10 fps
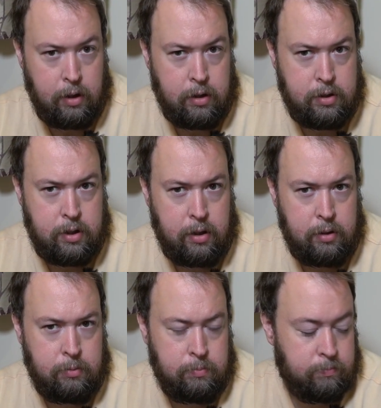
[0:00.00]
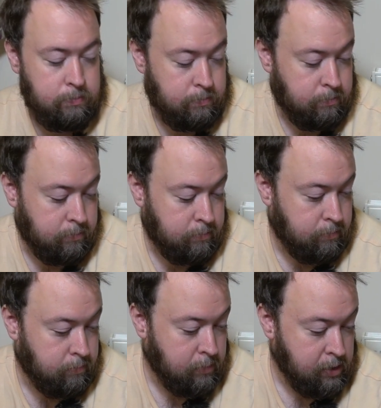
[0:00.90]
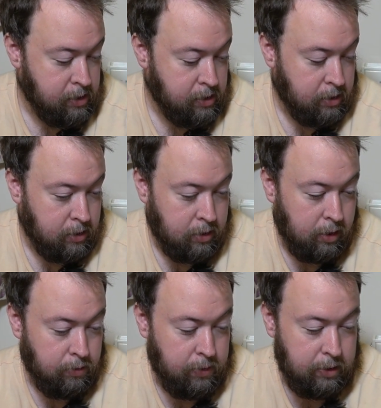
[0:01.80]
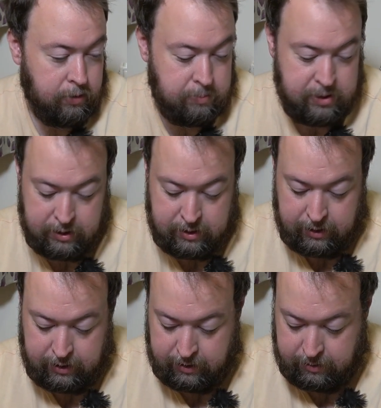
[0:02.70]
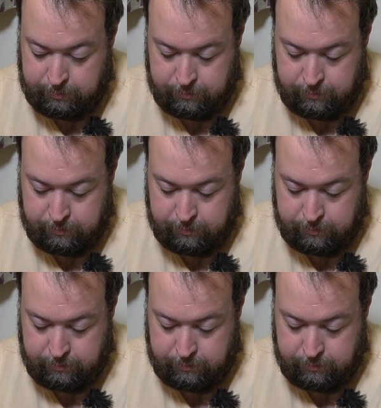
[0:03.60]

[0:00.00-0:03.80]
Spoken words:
So, although I'm sitting here